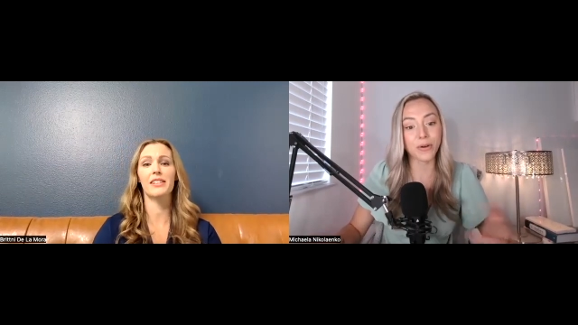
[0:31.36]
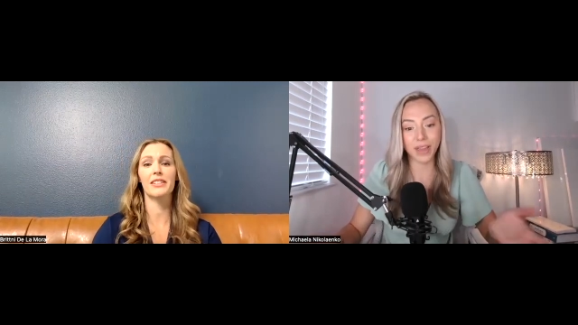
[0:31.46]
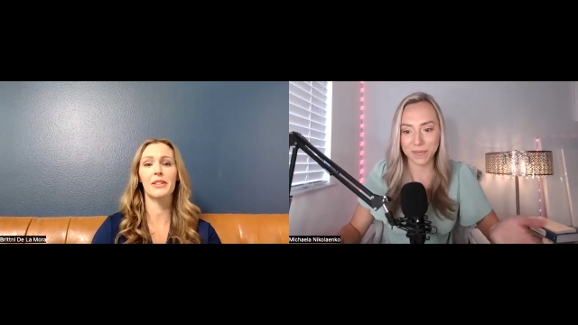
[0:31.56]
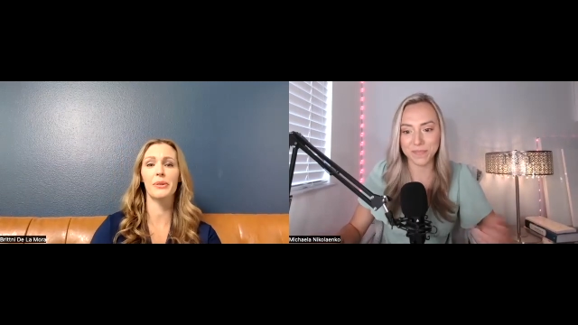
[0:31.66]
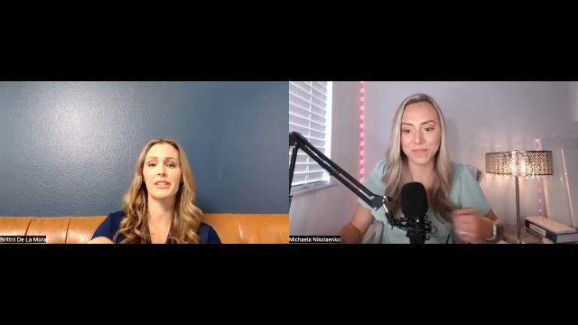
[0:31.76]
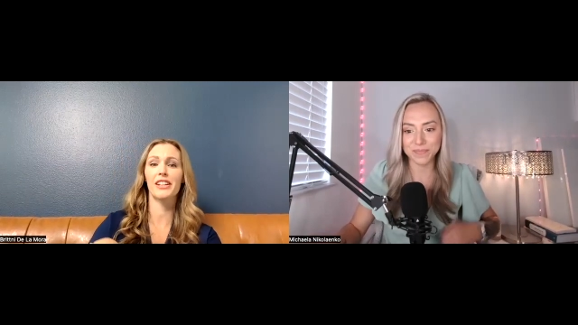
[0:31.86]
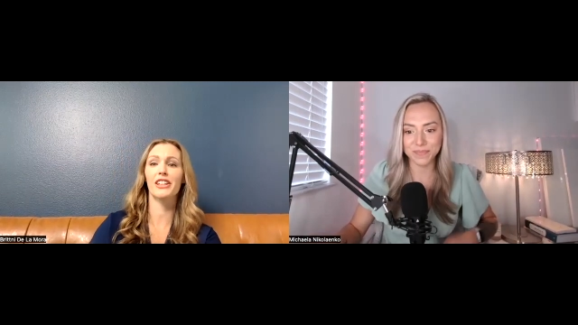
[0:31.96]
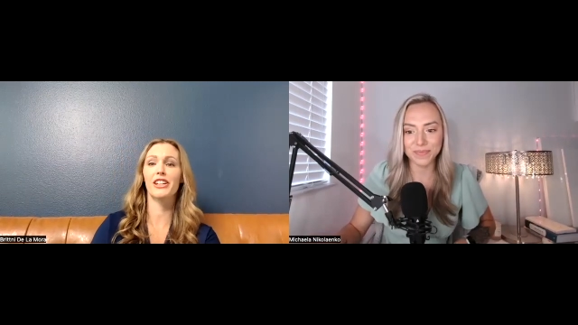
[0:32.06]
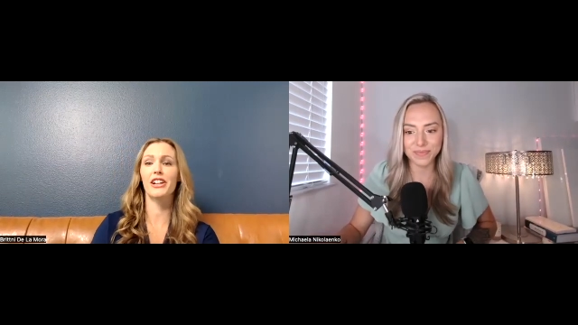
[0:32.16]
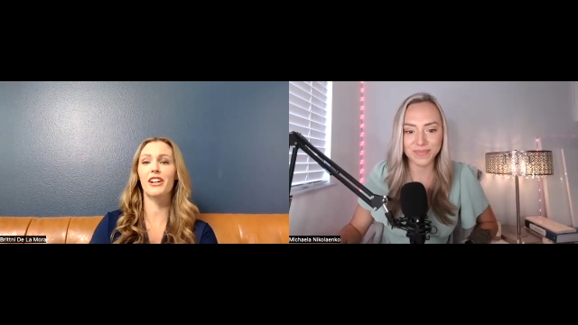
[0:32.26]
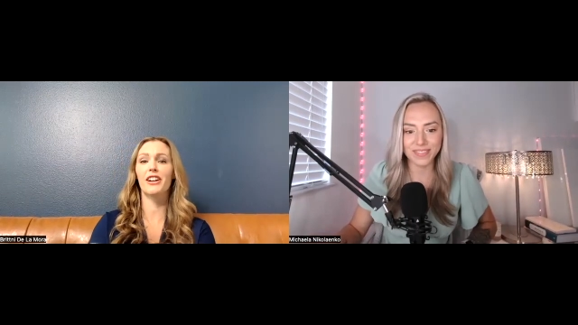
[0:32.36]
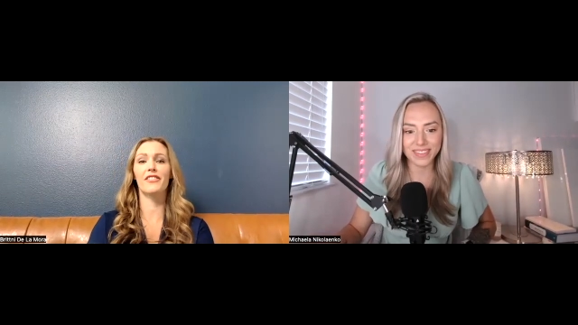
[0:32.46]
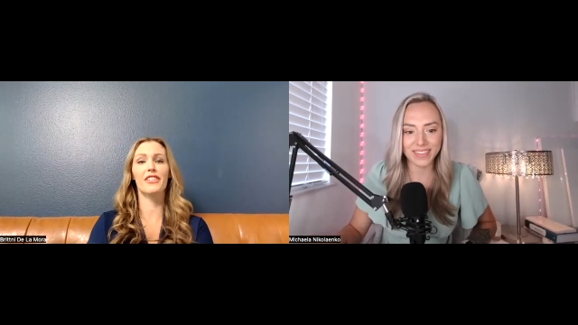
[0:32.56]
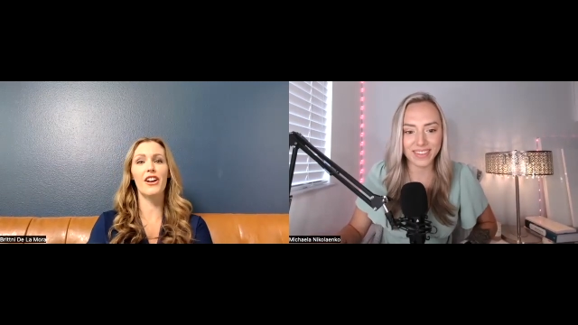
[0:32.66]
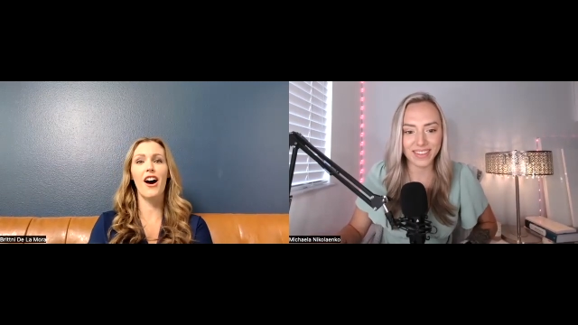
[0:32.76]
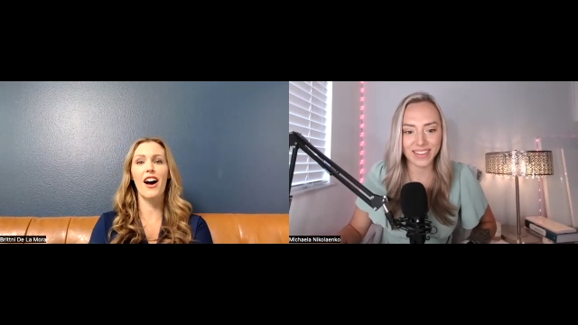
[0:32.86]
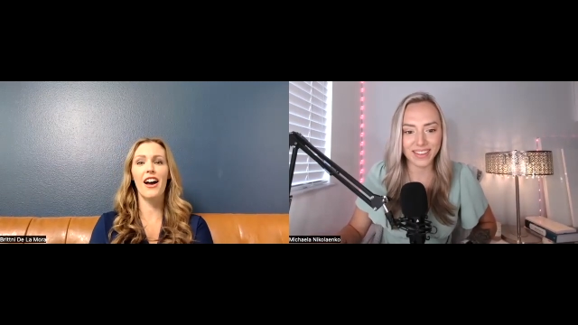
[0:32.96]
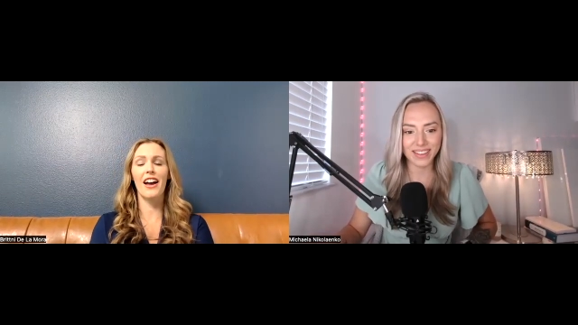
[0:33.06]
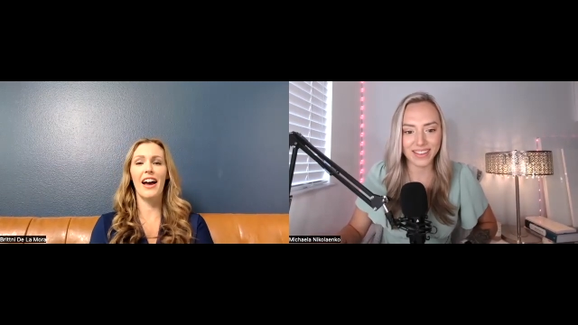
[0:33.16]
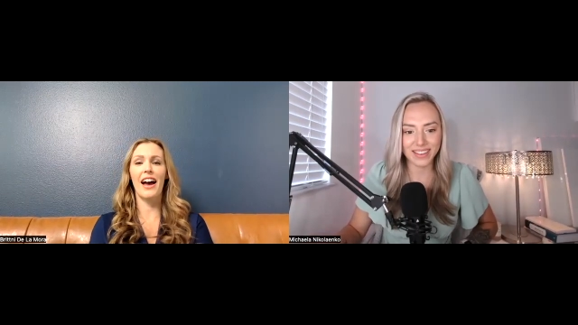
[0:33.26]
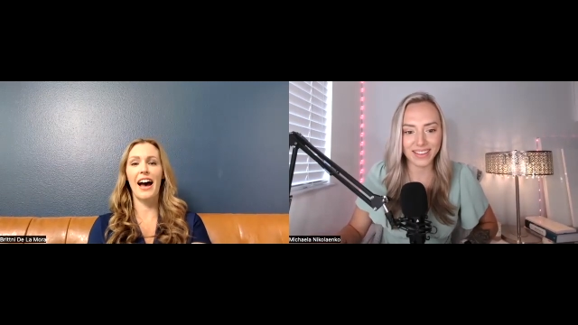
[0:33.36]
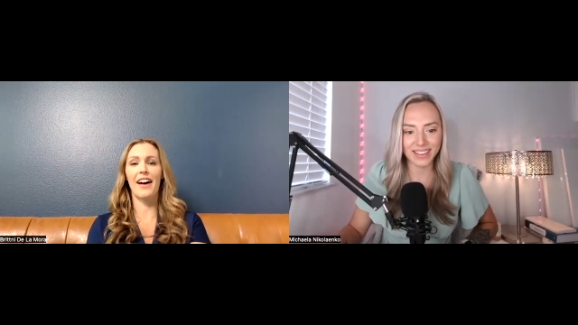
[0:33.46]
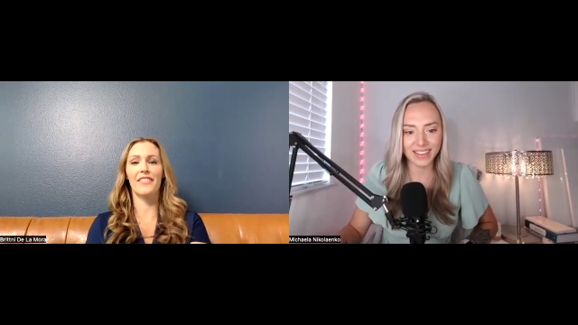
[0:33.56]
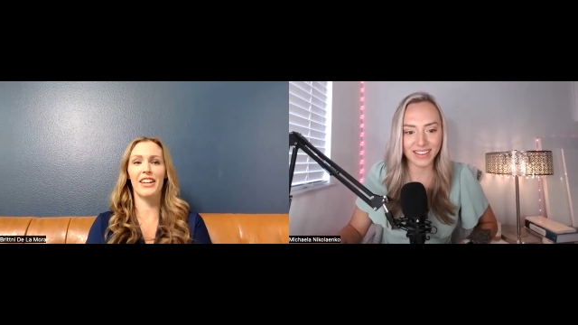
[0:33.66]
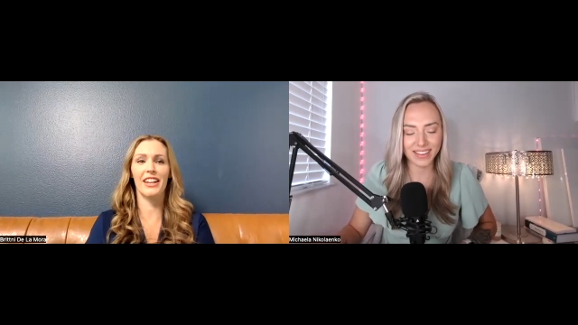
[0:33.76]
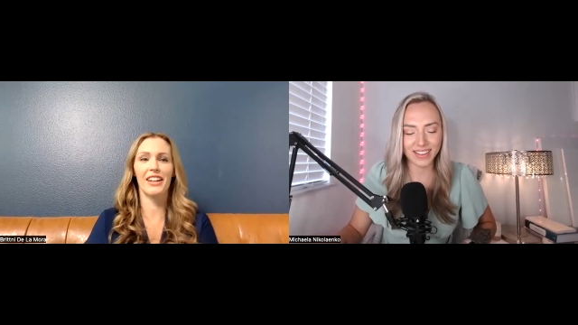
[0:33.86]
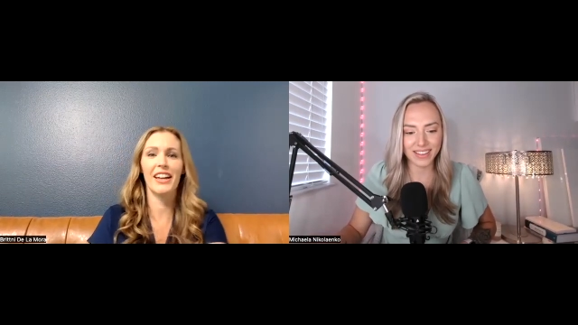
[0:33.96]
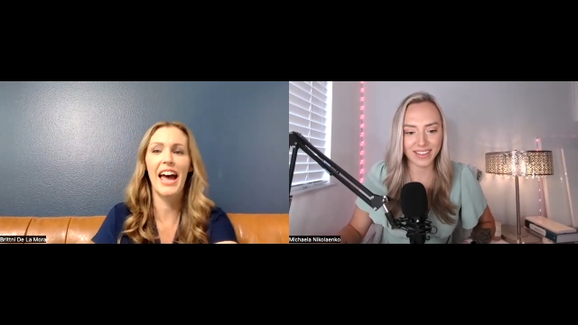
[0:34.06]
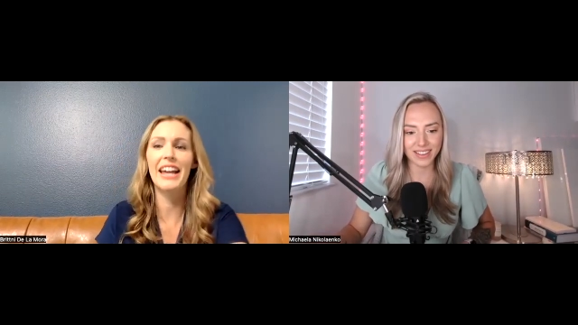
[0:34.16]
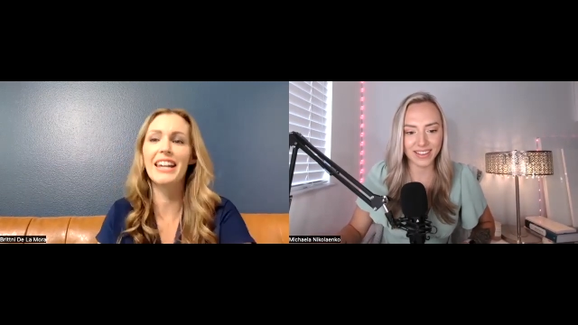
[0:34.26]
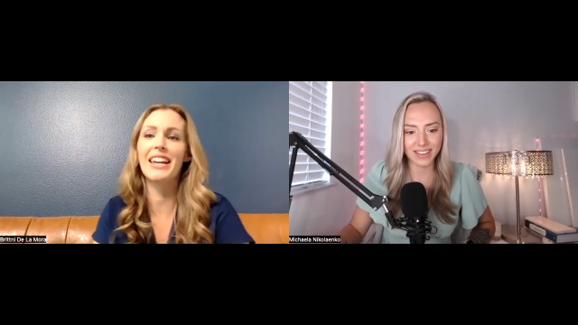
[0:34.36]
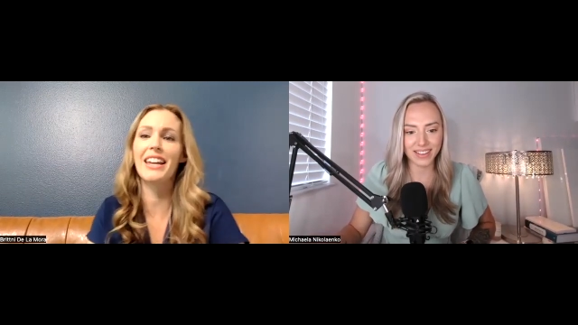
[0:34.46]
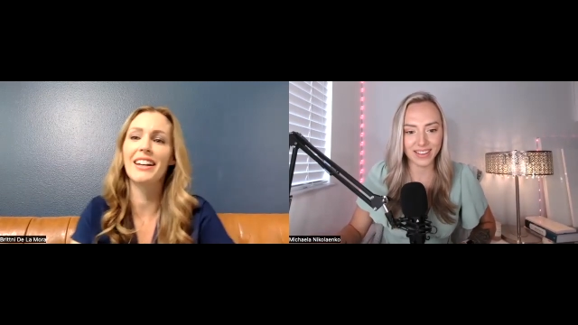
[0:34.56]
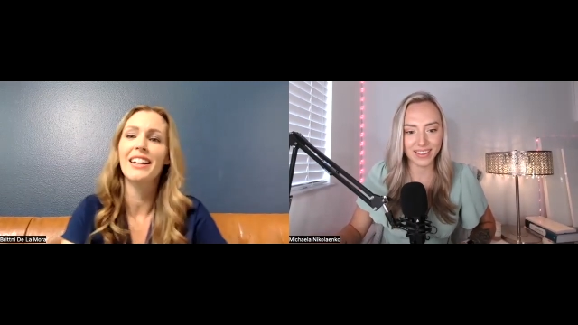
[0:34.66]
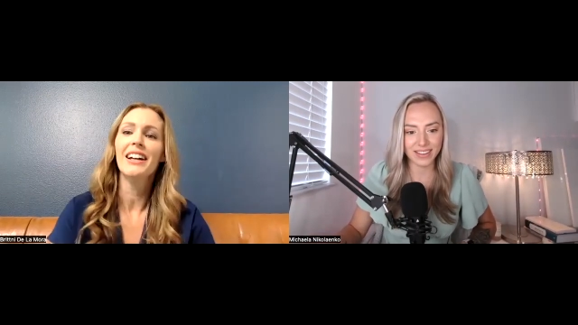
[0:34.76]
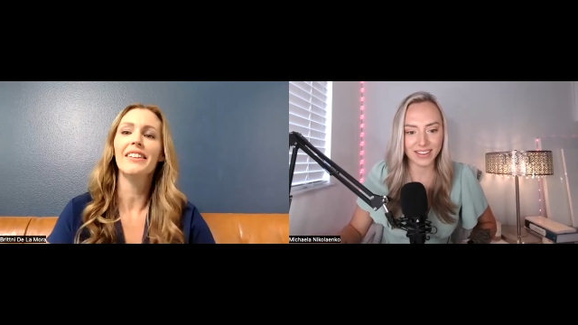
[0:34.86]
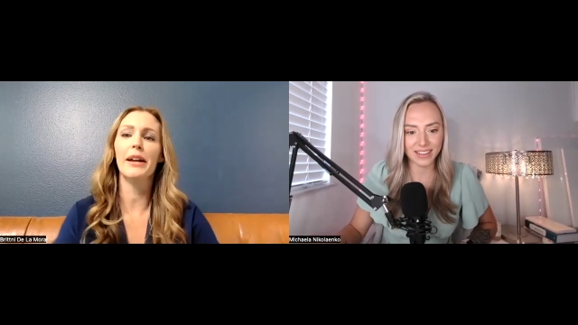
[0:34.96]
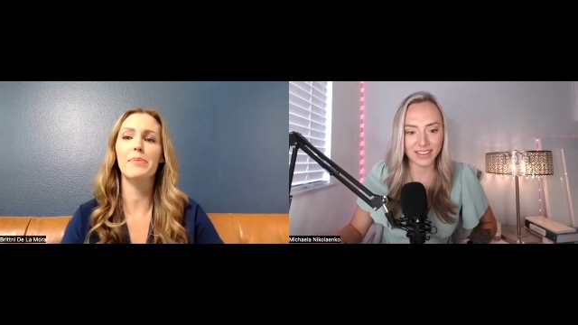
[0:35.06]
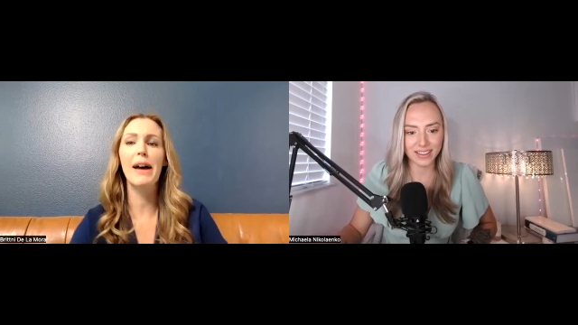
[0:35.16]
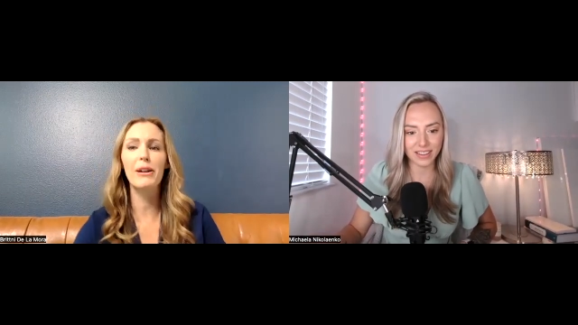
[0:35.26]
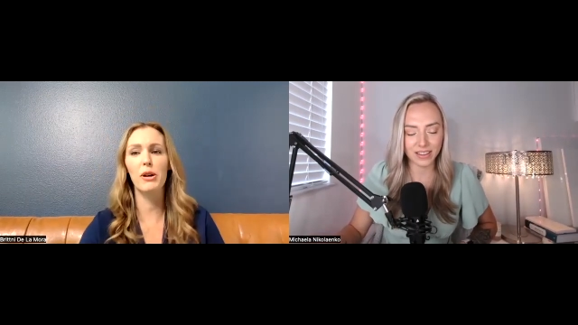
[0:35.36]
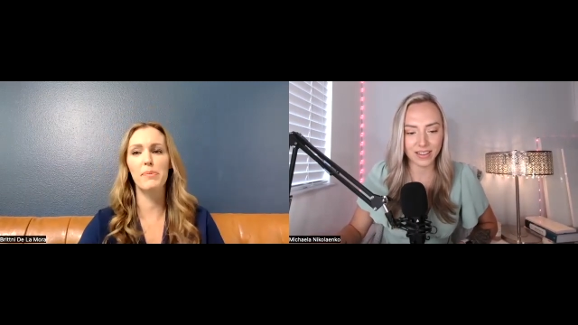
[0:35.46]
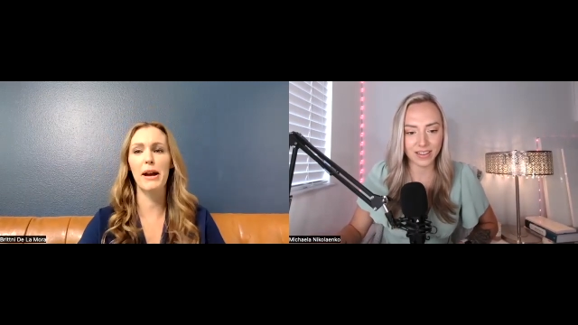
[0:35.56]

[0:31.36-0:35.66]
Speaker 1: because it was a year of not having any, like, men were